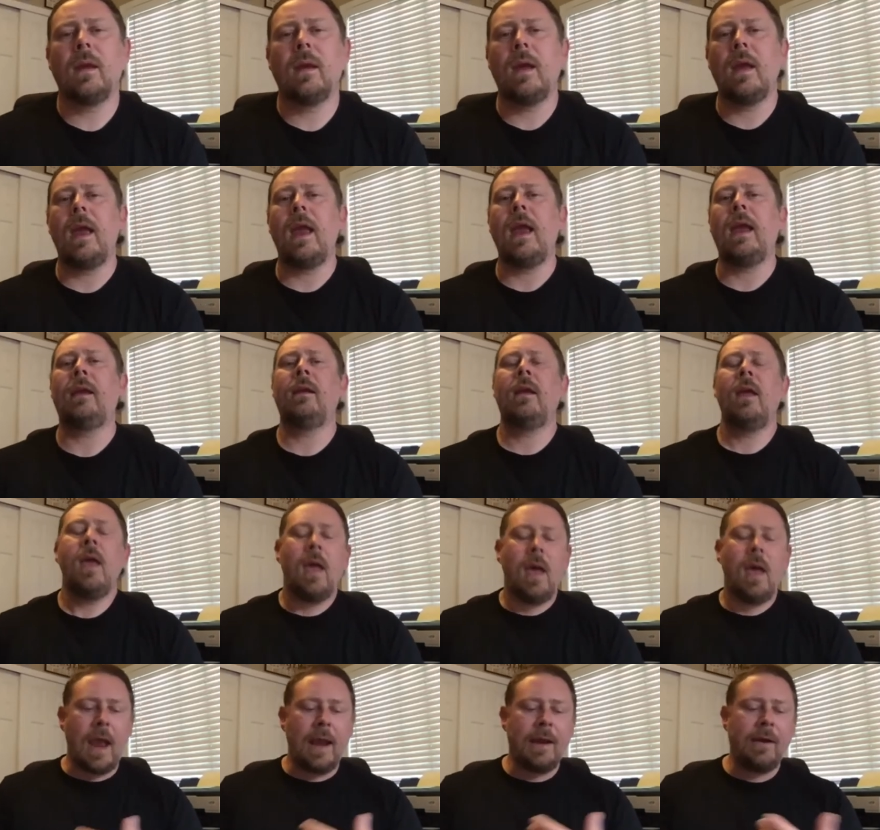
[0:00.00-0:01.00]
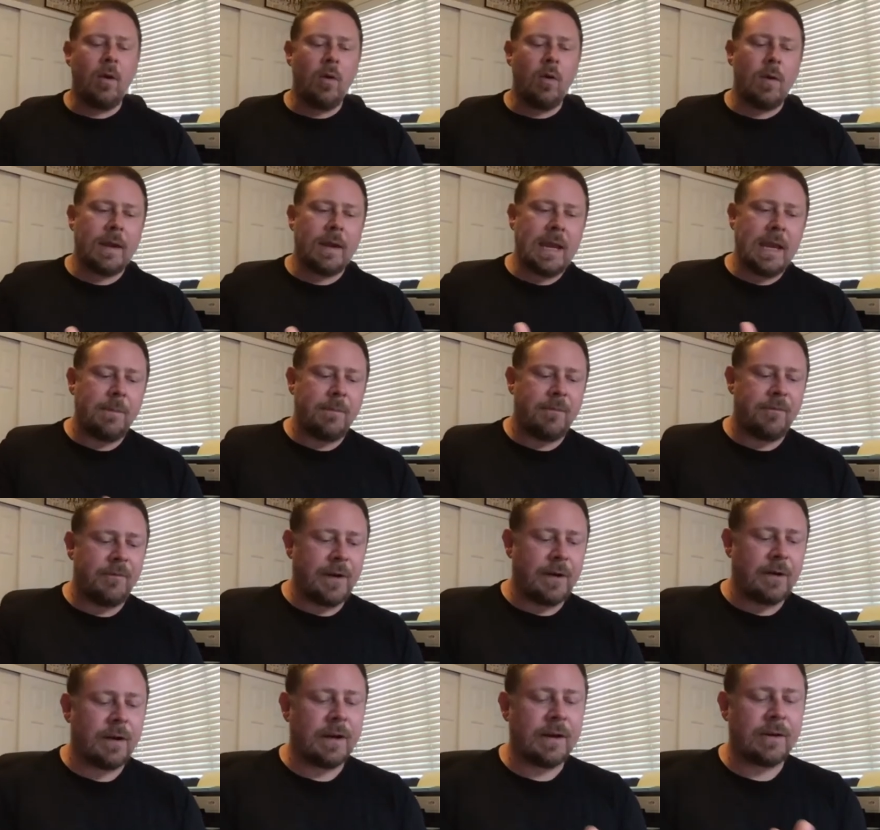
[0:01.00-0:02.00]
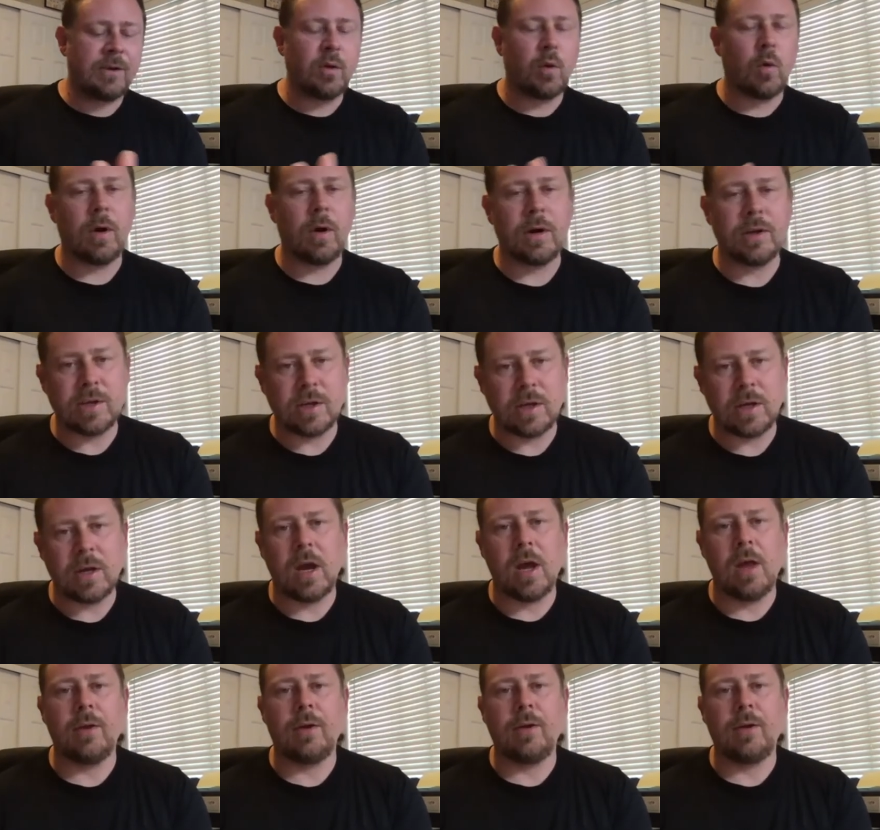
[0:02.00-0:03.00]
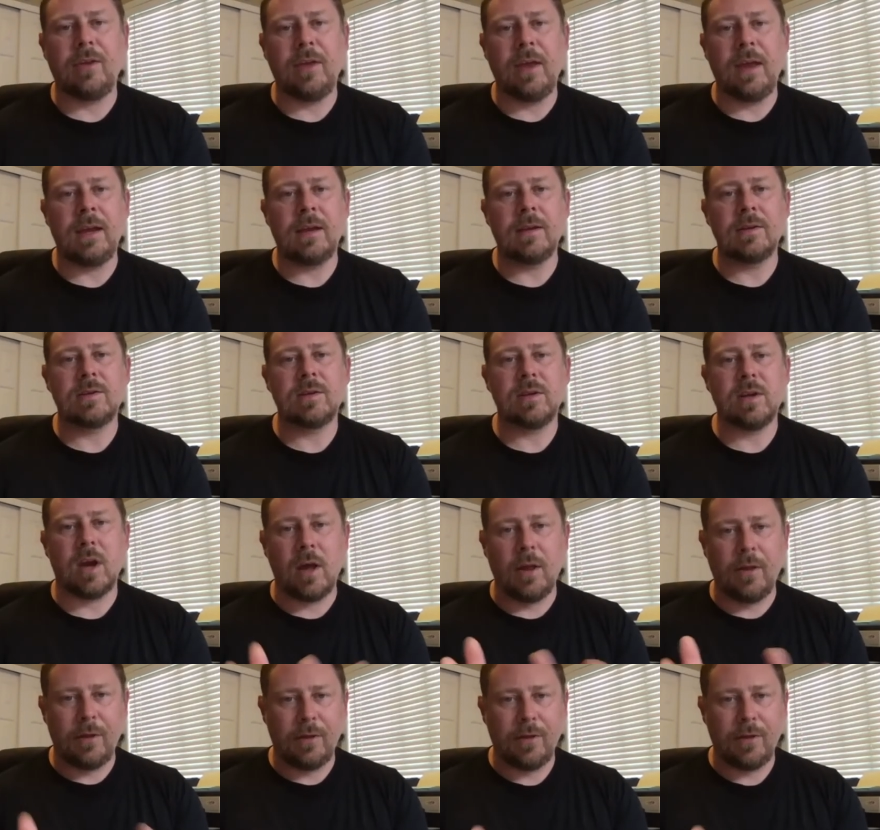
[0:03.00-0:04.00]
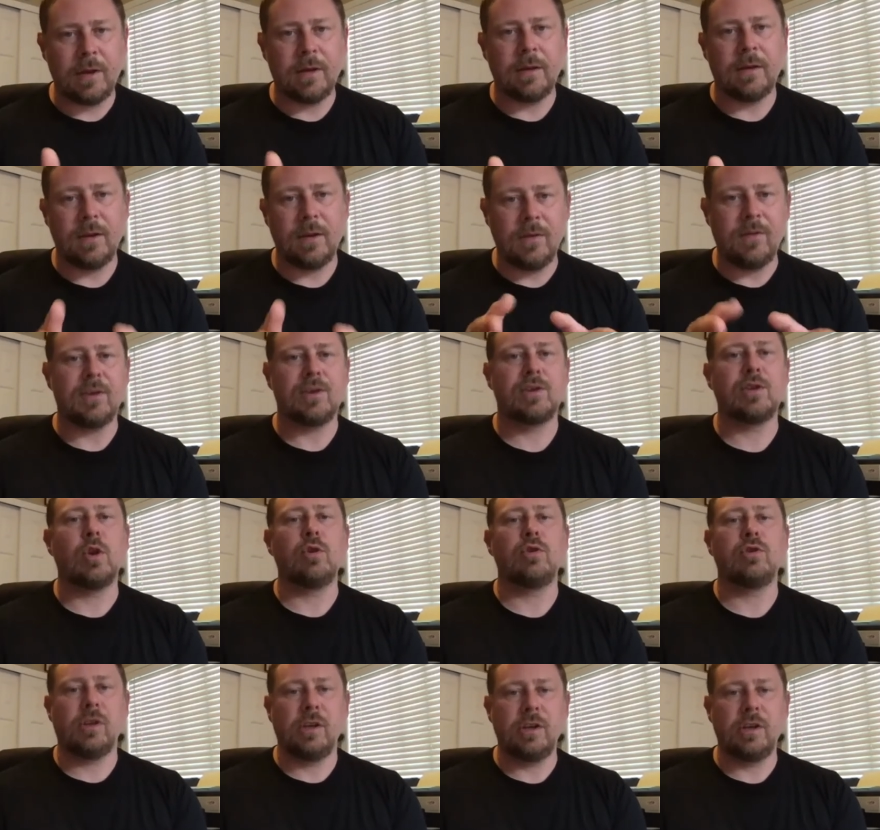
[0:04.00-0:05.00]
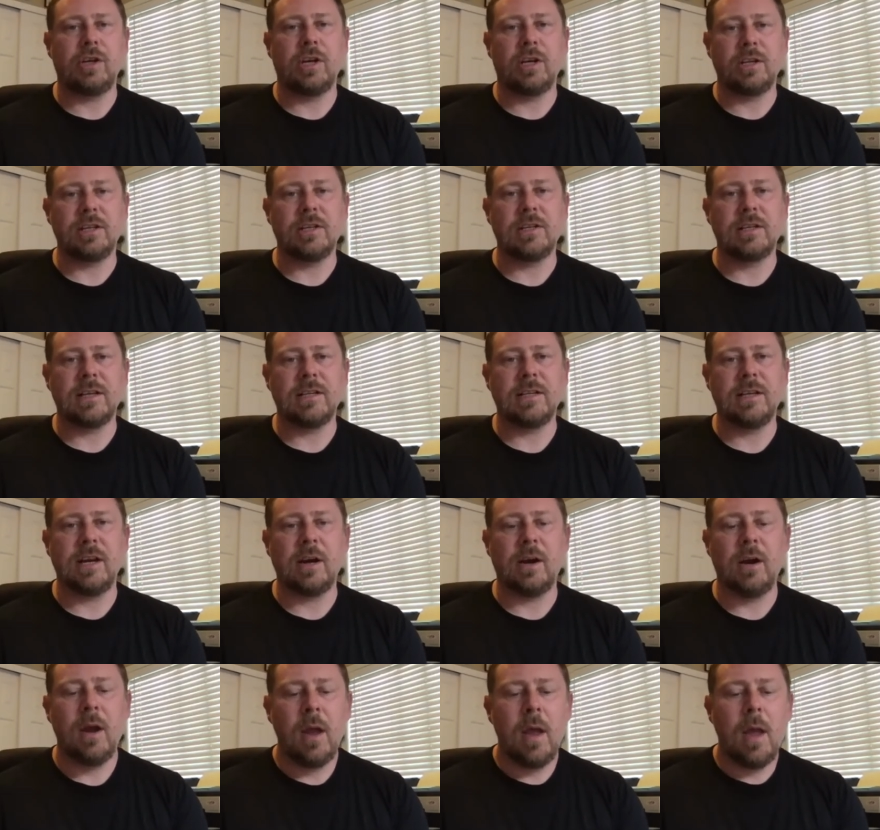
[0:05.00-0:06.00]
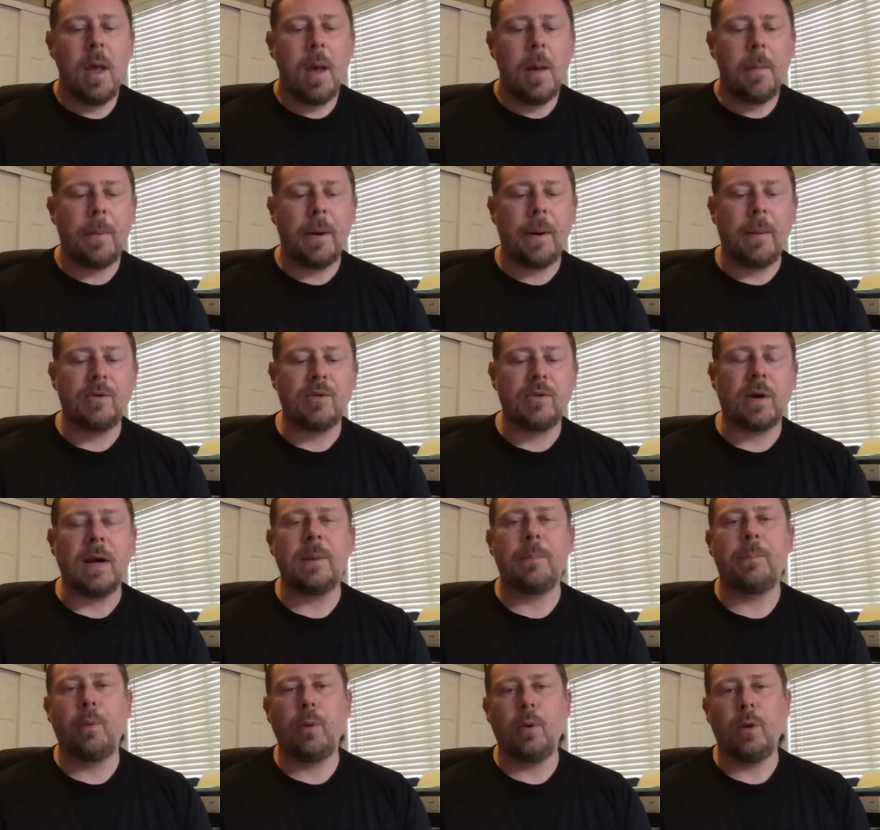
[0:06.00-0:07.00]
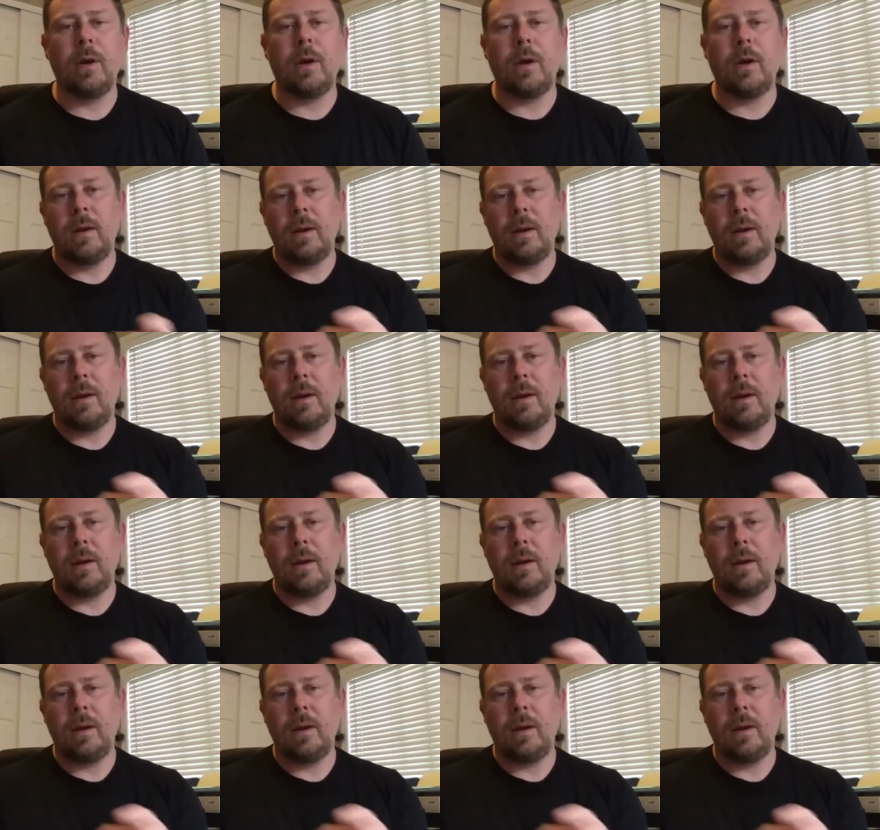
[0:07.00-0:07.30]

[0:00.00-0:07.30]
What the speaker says: and I know I keep veering towards other things other than the social injustice that's here, but I'm trying to put,